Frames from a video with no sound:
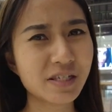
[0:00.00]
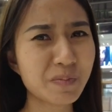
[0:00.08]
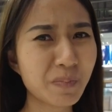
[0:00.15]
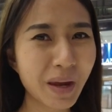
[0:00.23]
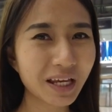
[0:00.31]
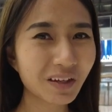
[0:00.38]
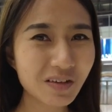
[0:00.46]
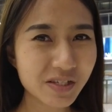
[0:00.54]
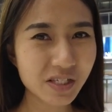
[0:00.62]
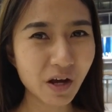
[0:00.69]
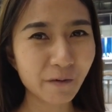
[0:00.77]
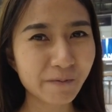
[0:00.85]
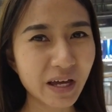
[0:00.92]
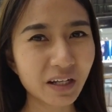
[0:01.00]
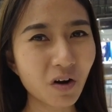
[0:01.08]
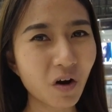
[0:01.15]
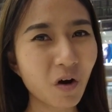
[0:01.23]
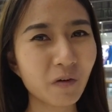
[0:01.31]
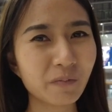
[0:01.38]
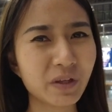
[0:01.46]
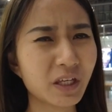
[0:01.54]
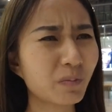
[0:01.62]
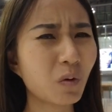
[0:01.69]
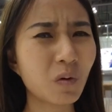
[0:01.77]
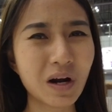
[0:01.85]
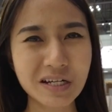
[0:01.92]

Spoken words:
Just make yourself at home. People